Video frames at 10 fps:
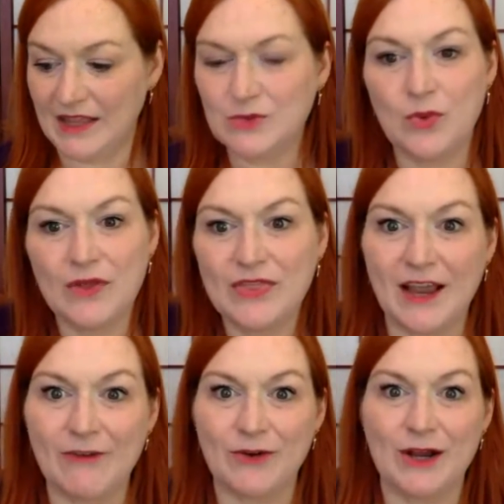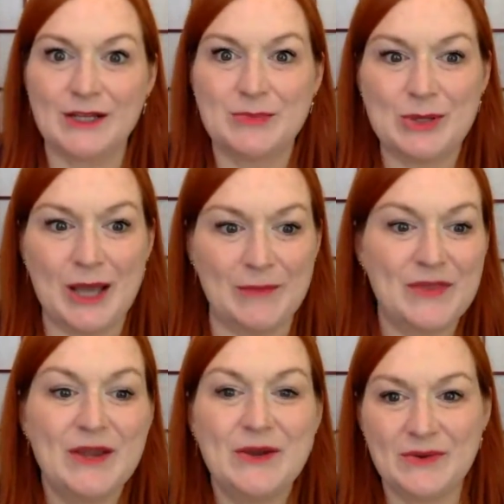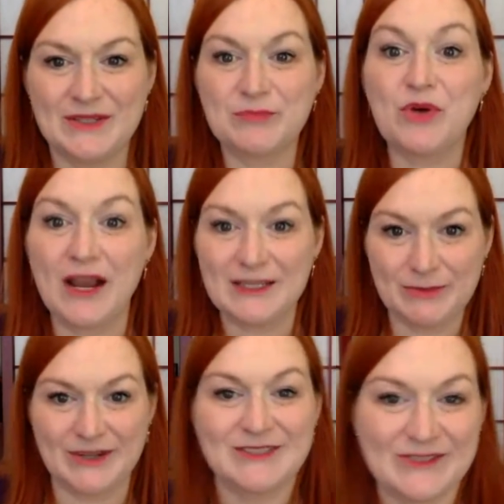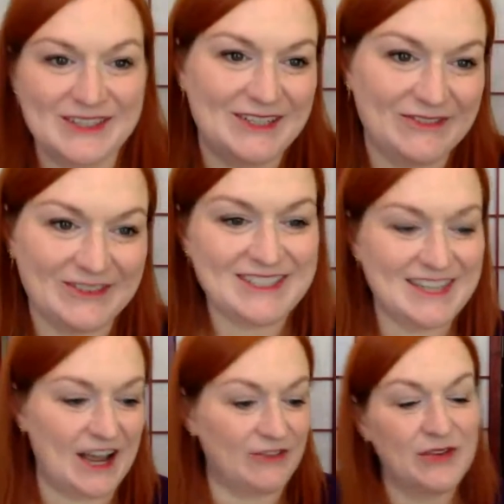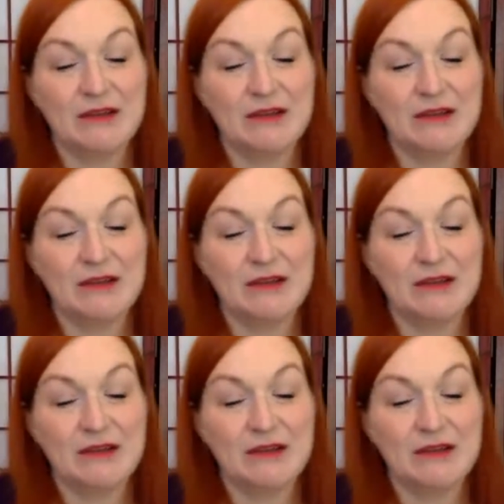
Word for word: That's one thing I forgot to pull up was the price points for the different stuff.